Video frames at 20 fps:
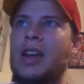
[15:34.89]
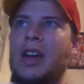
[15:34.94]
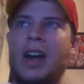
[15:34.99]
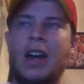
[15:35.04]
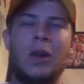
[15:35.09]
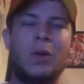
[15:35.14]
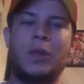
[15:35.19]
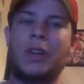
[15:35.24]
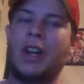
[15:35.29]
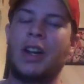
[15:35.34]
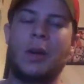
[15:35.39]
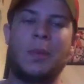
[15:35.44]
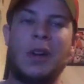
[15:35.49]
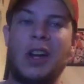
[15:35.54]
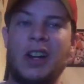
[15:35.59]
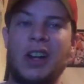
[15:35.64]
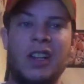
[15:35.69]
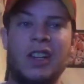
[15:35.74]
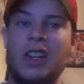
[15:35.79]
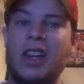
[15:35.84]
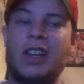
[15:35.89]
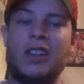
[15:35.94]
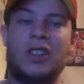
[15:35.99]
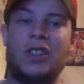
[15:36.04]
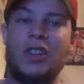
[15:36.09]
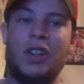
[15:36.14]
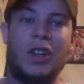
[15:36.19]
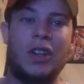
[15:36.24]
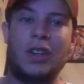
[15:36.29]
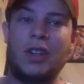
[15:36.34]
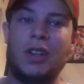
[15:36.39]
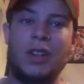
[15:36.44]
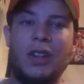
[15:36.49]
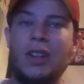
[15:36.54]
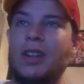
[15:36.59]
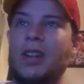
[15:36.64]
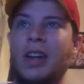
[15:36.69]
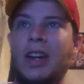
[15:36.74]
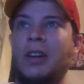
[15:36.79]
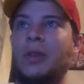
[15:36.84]
I don't care about any of that shit.
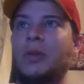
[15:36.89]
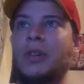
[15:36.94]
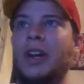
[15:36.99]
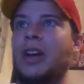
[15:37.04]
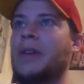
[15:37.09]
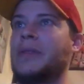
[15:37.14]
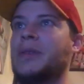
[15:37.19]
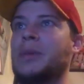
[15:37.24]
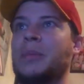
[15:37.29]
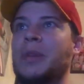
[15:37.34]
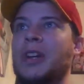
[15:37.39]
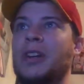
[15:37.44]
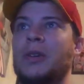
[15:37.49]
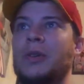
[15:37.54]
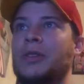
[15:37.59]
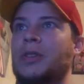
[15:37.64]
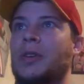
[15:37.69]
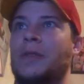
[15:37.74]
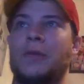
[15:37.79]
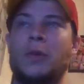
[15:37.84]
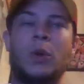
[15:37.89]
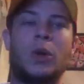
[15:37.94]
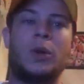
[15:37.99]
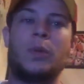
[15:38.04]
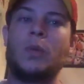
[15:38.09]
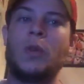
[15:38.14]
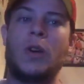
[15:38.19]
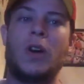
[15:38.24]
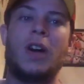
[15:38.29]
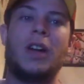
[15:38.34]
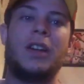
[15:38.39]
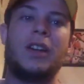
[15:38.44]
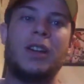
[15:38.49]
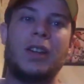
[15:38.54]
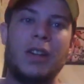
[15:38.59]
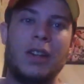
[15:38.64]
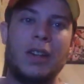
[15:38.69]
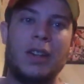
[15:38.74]
I don't care if the Bengals are 4-1.